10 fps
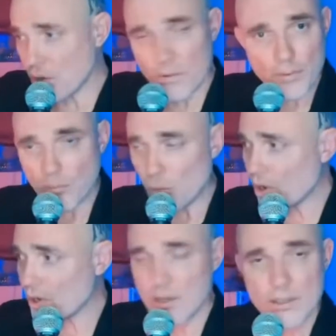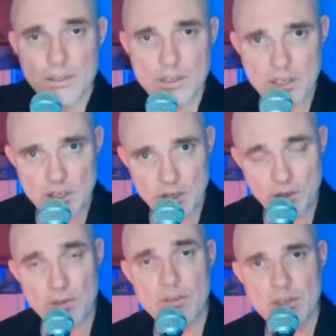from 1 to
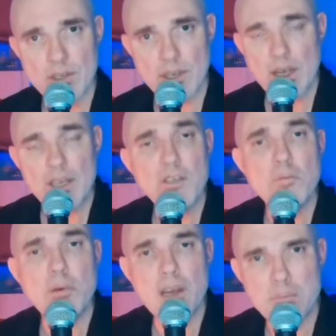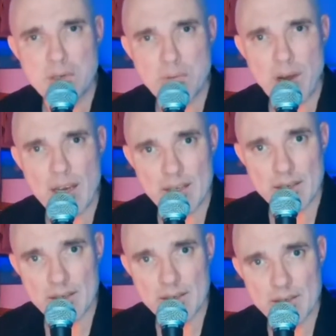2, you better be ready.
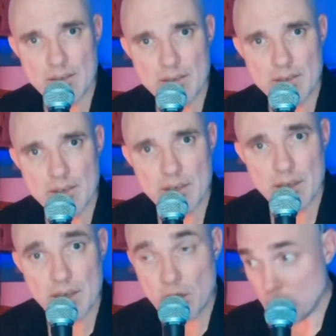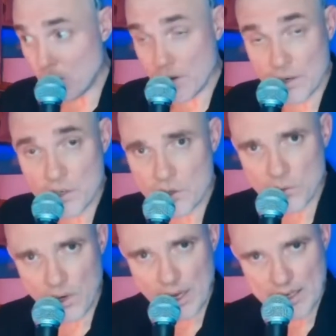You better do
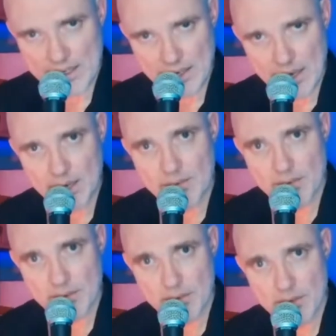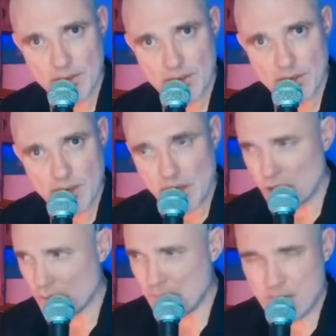what I say.
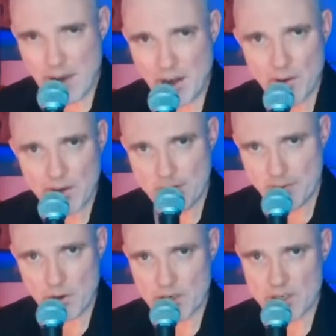Your very first